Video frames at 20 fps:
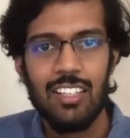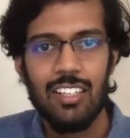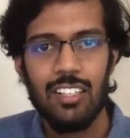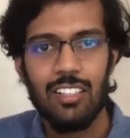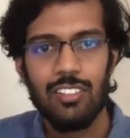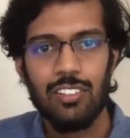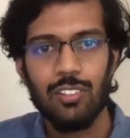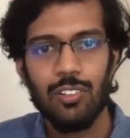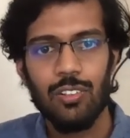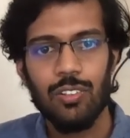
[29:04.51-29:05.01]

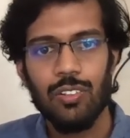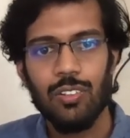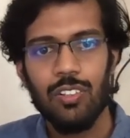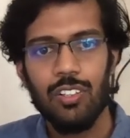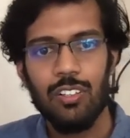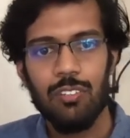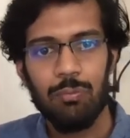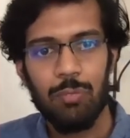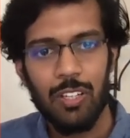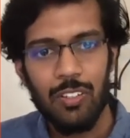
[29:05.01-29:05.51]
So
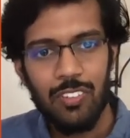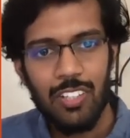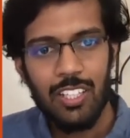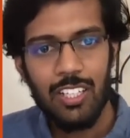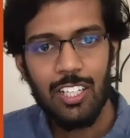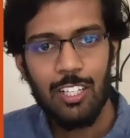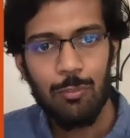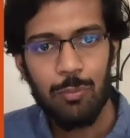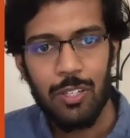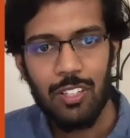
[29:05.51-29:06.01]

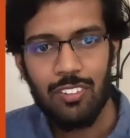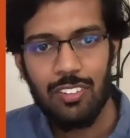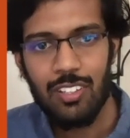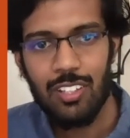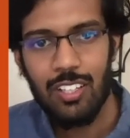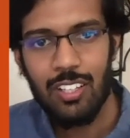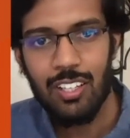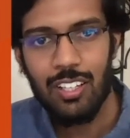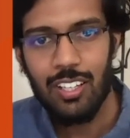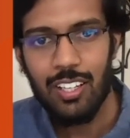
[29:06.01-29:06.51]
Praveen and
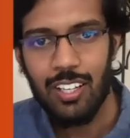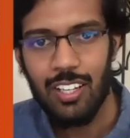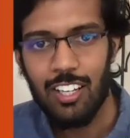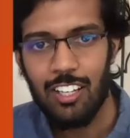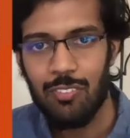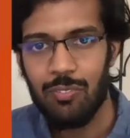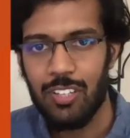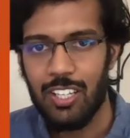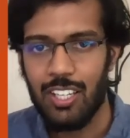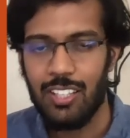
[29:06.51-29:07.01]
Prasanna
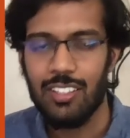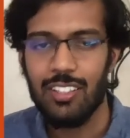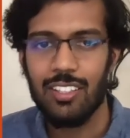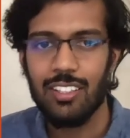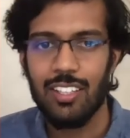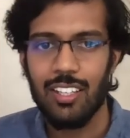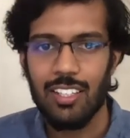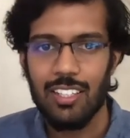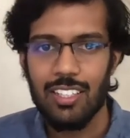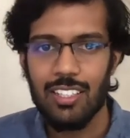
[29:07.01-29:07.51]
are my other
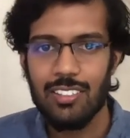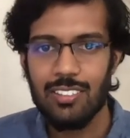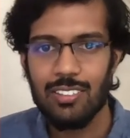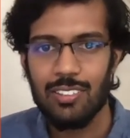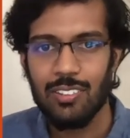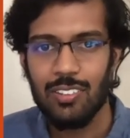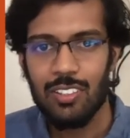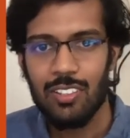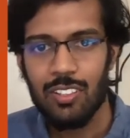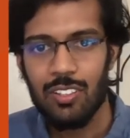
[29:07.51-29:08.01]
colleagues
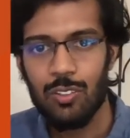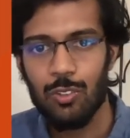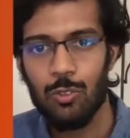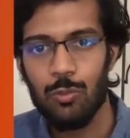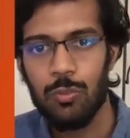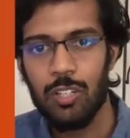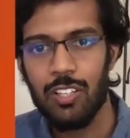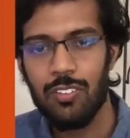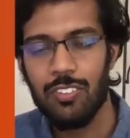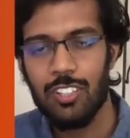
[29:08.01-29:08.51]

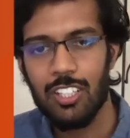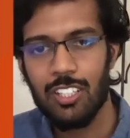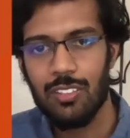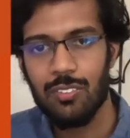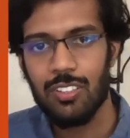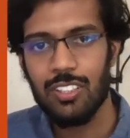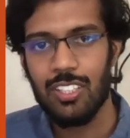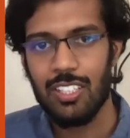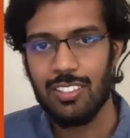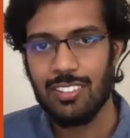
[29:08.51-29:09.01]
whom I worked
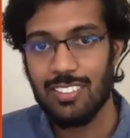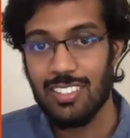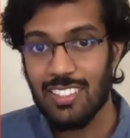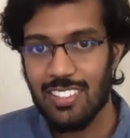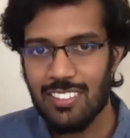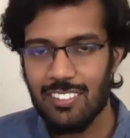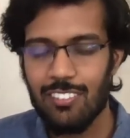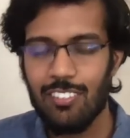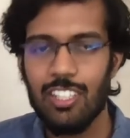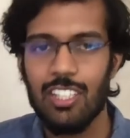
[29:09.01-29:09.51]
with
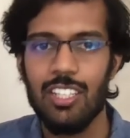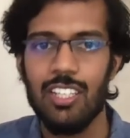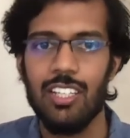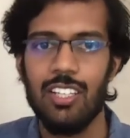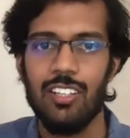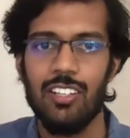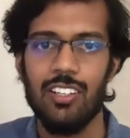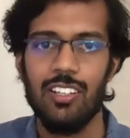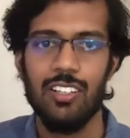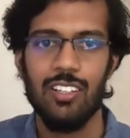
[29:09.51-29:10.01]
extensively
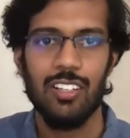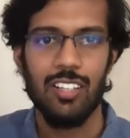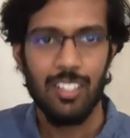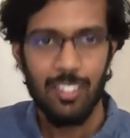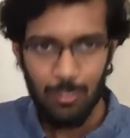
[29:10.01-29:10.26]
in